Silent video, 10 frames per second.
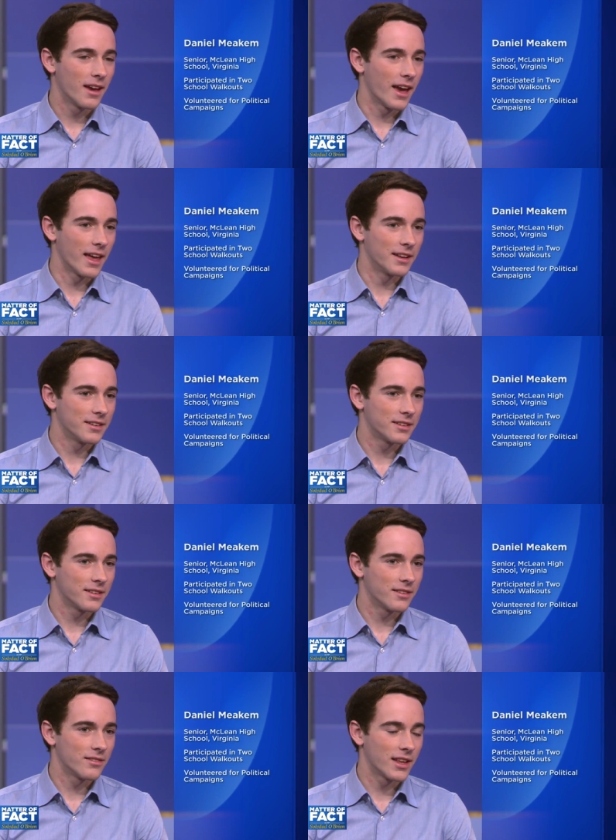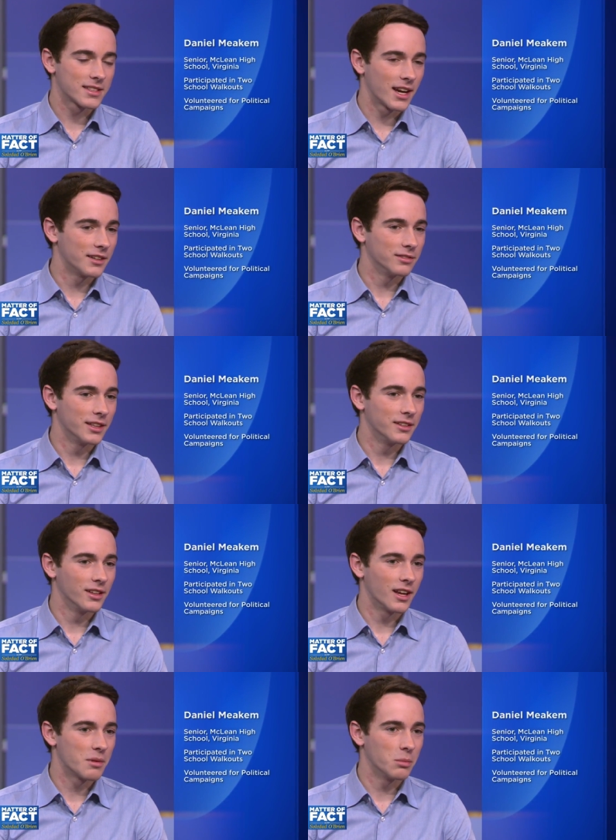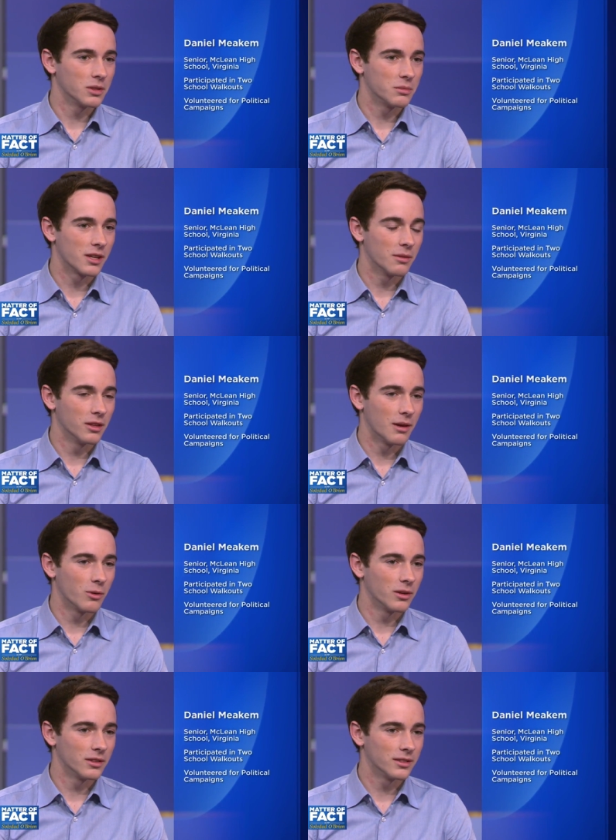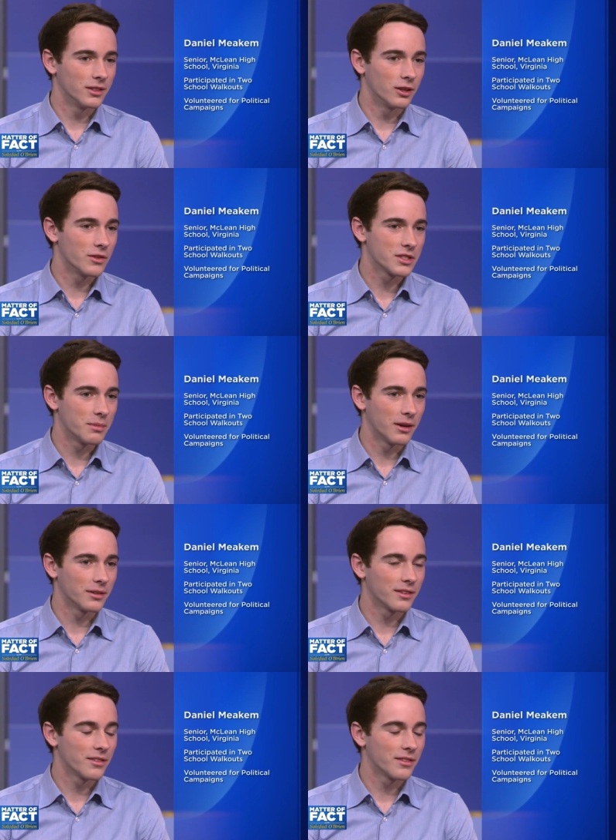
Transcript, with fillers: and that's kind of led a lot of people to become a lot more nervous about